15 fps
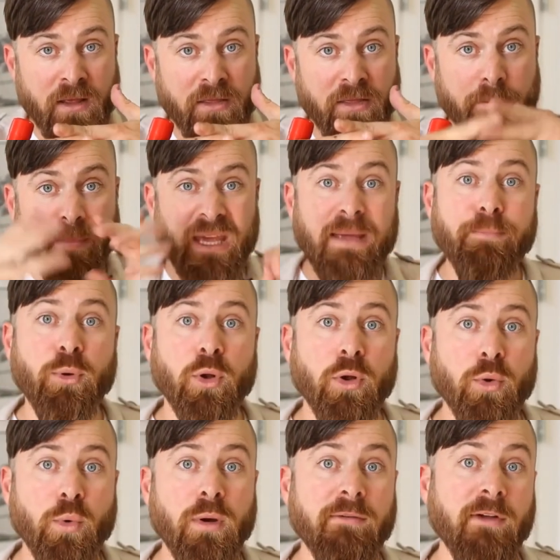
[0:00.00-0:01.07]
the
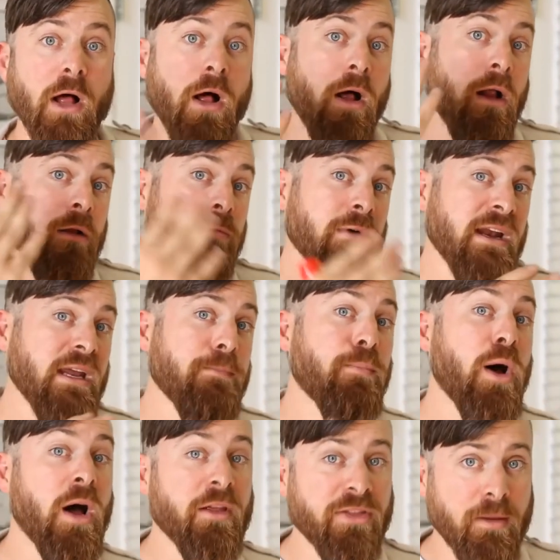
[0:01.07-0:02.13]
people who have already
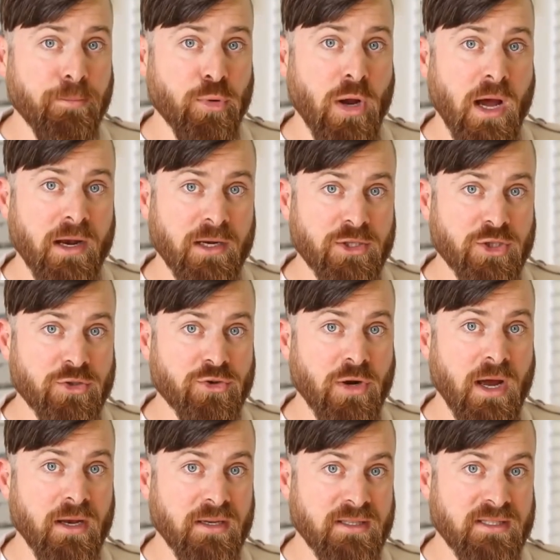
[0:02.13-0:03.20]
bought the product you're
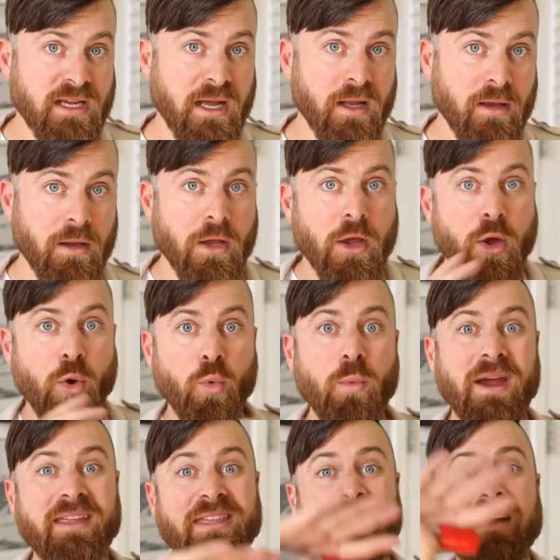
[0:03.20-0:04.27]
trying to sell
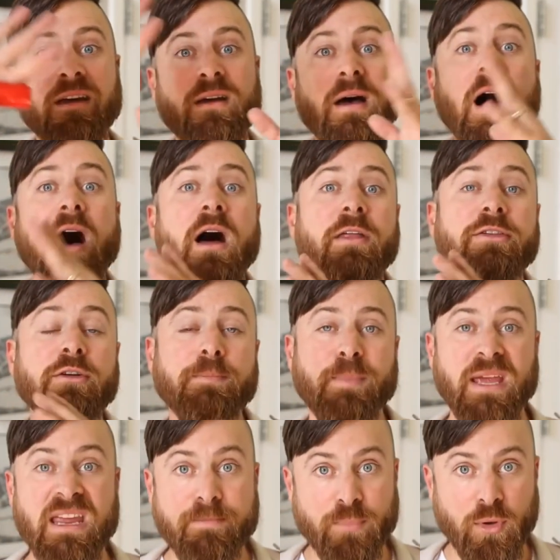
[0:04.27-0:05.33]
with other
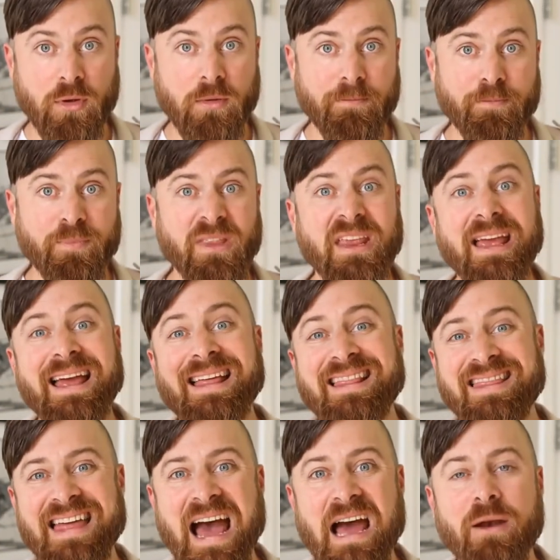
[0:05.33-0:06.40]
people
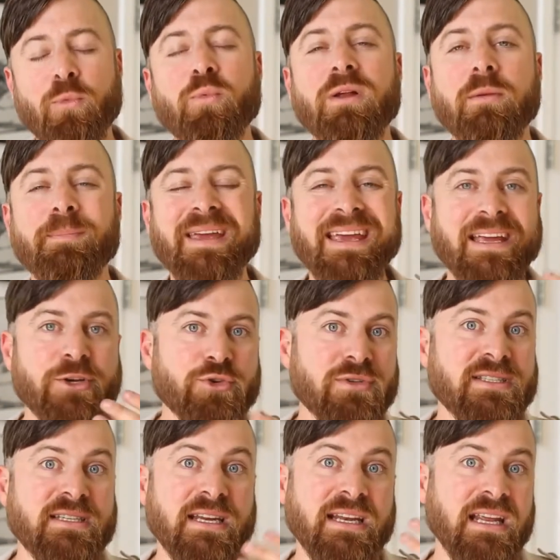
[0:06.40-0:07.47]
that will be
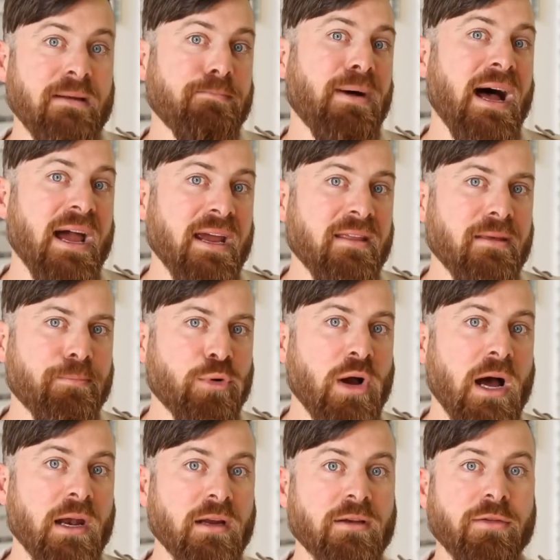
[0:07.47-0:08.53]
interested in buying the
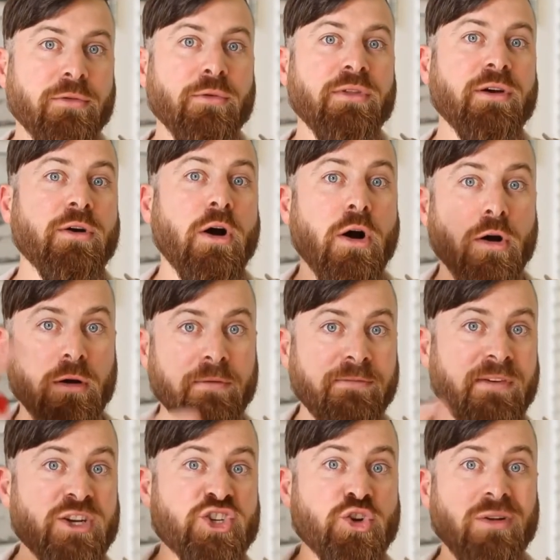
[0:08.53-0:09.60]
product through their
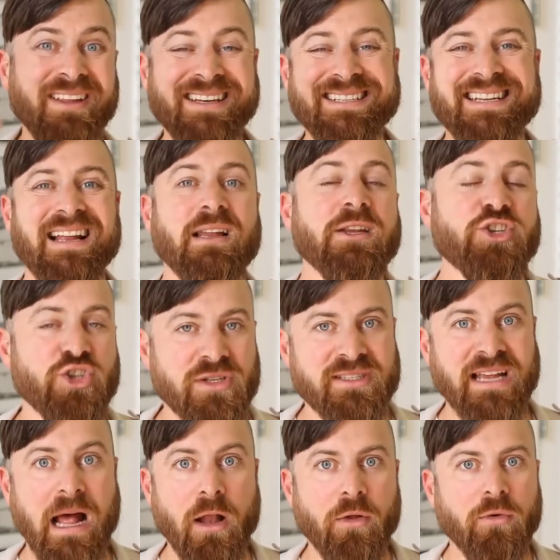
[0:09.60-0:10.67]
artificial intelligence
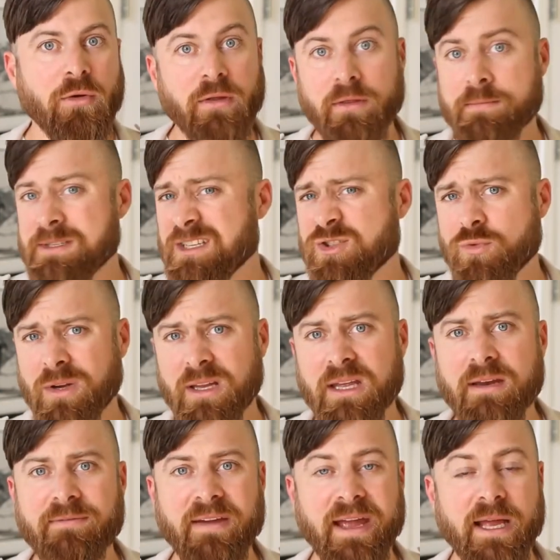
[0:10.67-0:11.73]
algorithms. It's really
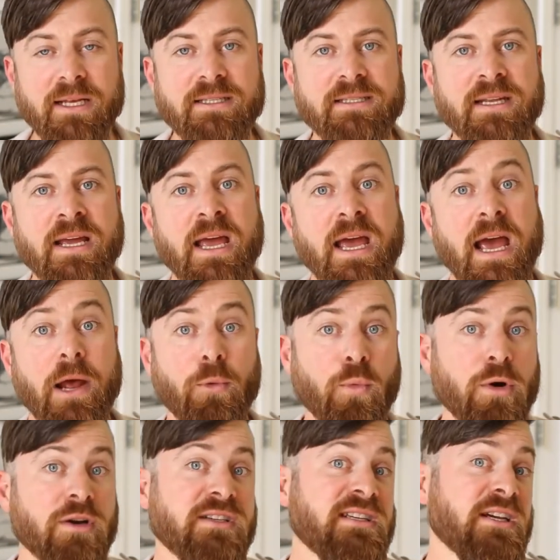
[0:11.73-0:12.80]
advanced and
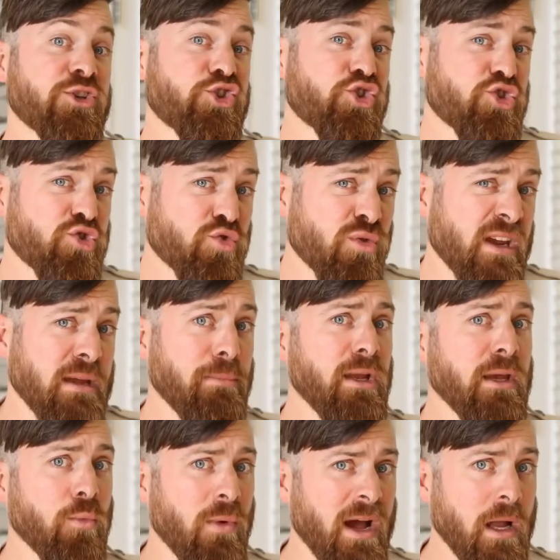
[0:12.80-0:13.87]
works
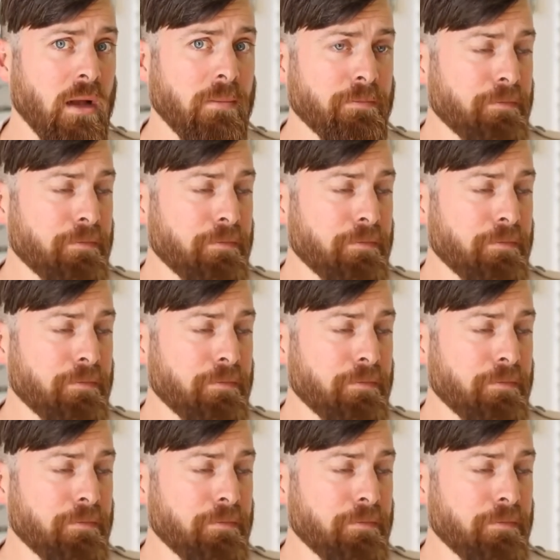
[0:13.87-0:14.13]
extremely well.